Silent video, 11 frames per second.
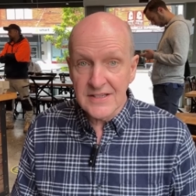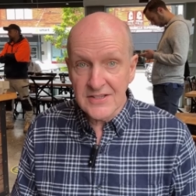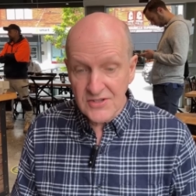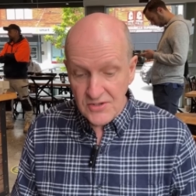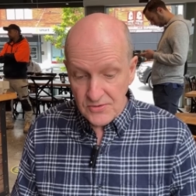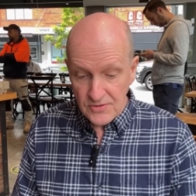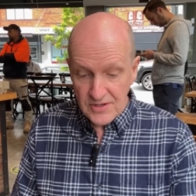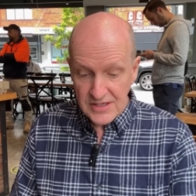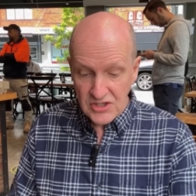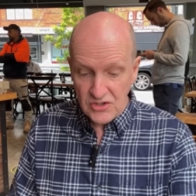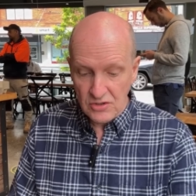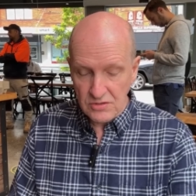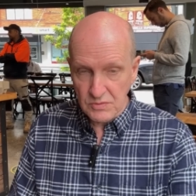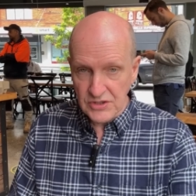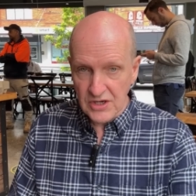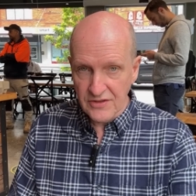us to this shot,
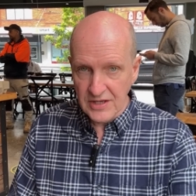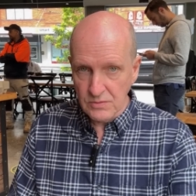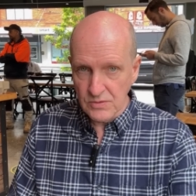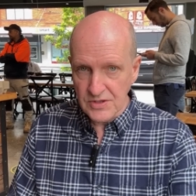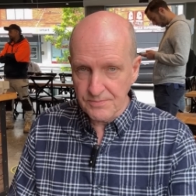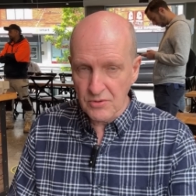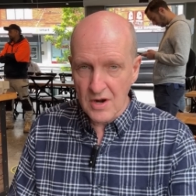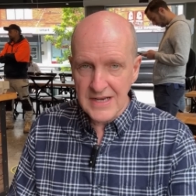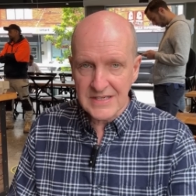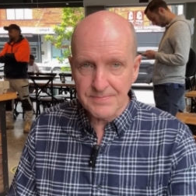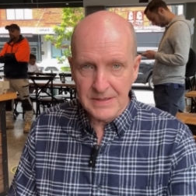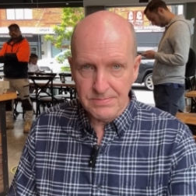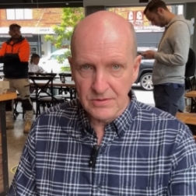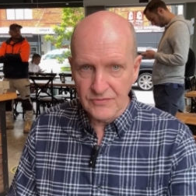which I think will surprise people